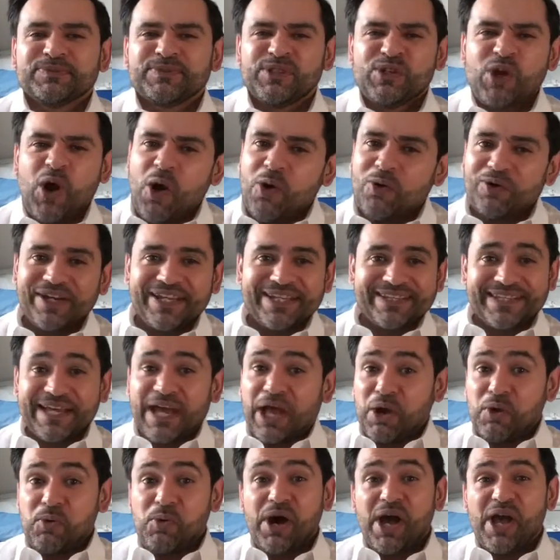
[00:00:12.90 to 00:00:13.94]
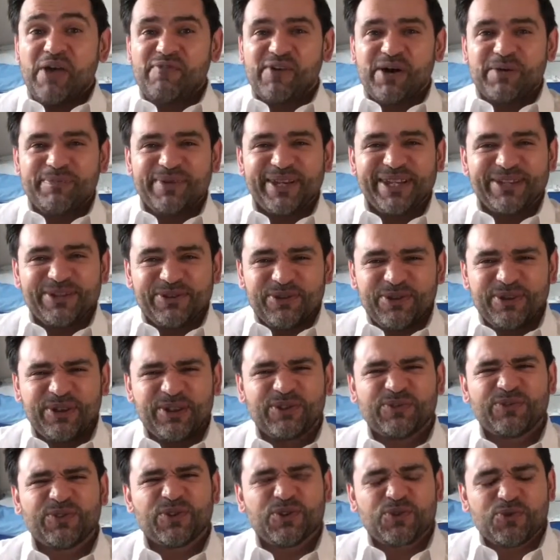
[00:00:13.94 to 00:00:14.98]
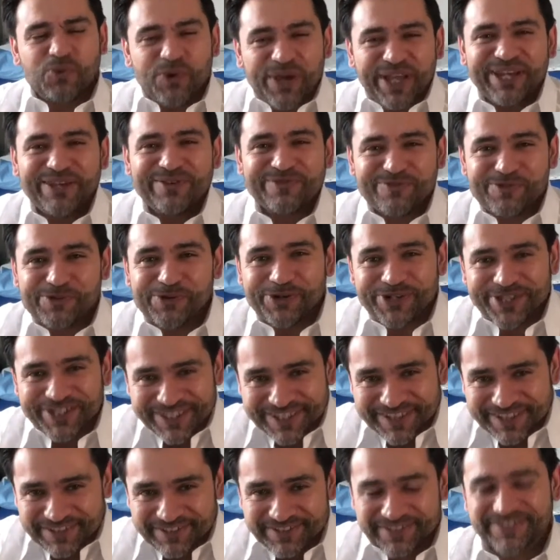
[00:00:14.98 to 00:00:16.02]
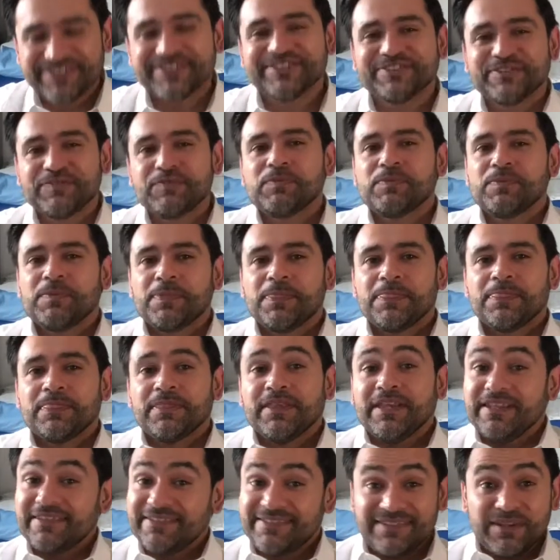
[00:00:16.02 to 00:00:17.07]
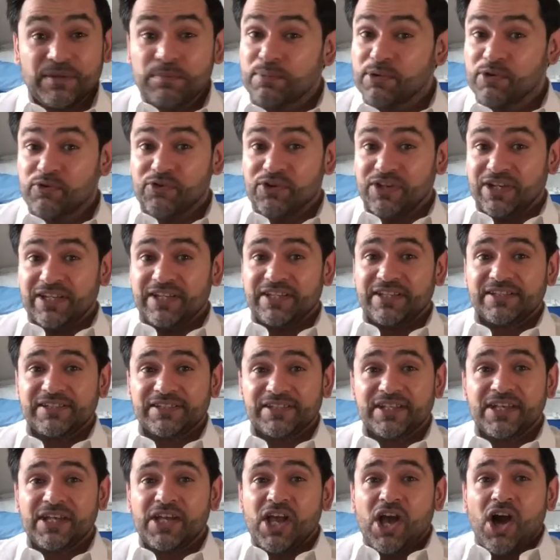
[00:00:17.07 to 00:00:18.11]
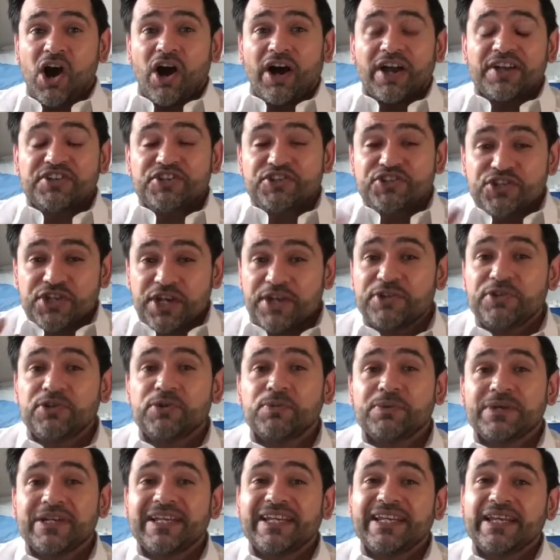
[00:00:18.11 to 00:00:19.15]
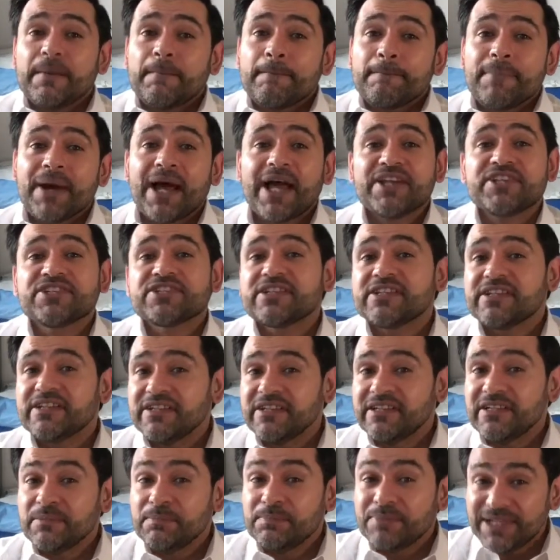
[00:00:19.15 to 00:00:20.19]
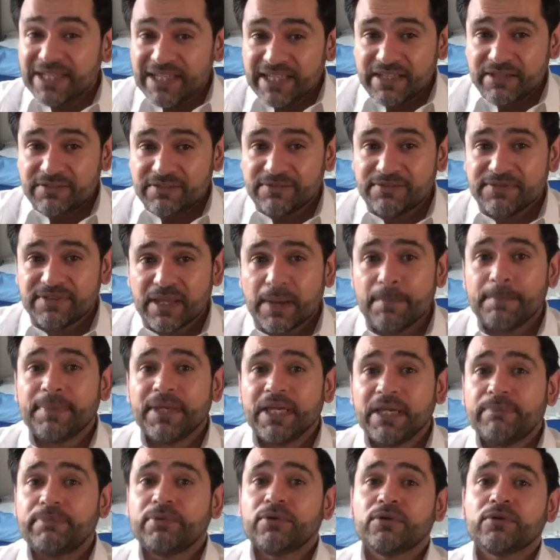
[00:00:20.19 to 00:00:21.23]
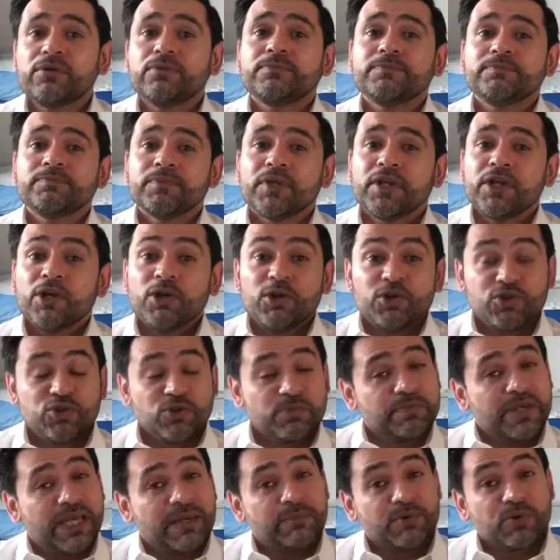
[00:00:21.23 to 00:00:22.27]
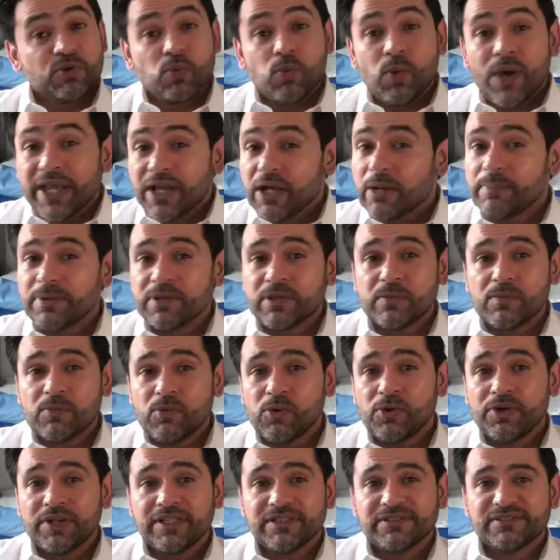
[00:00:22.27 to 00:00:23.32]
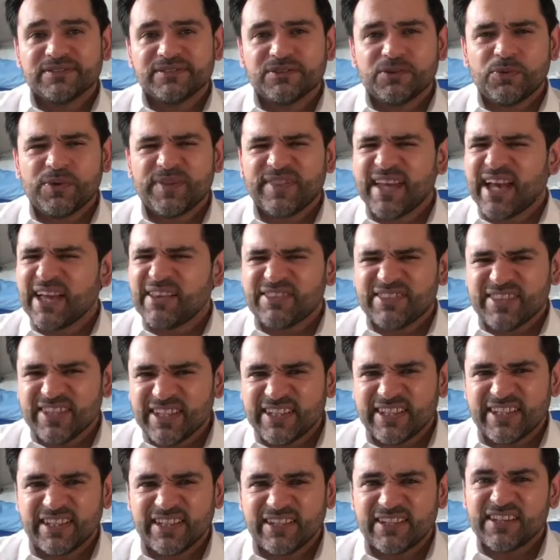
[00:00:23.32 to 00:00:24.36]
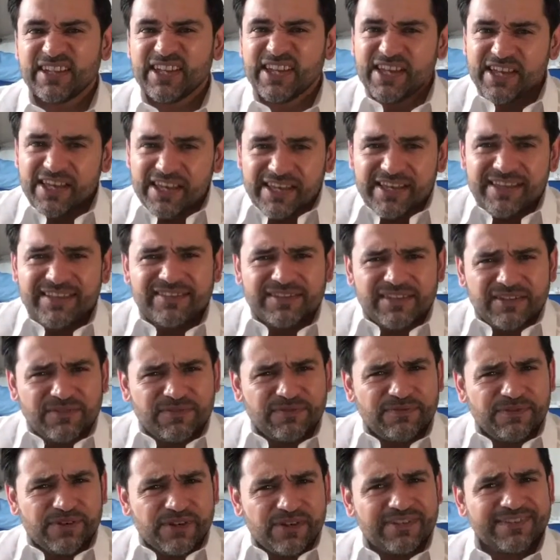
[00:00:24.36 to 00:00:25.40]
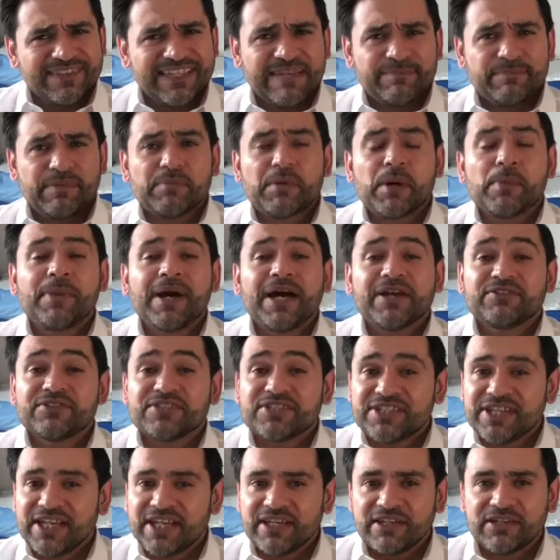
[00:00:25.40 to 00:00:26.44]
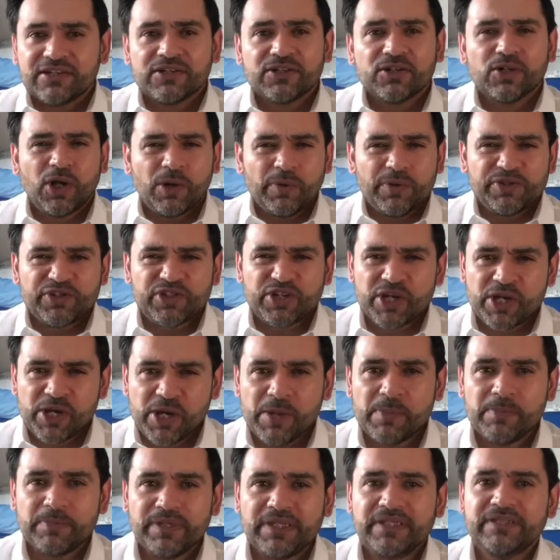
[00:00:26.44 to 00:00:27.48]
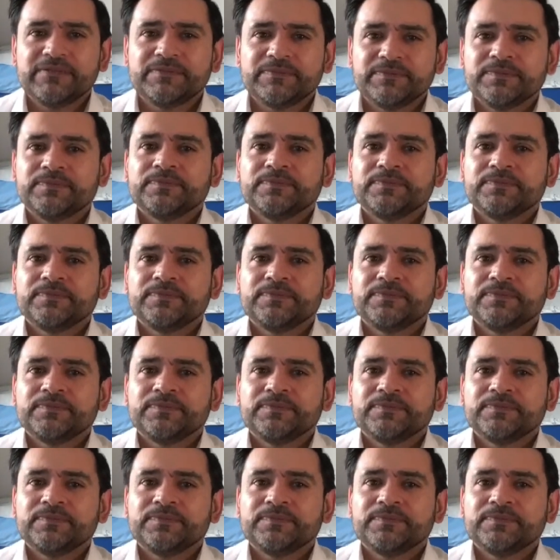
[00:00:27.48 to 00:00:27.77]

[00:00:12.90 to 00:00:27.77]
Not only that, why have I been doing this for twenty-four years? It's simple really. I genuinely and passionately believe that people should be able to wake up in the morning without thinking, is this first step I'm about to take going to hurt me?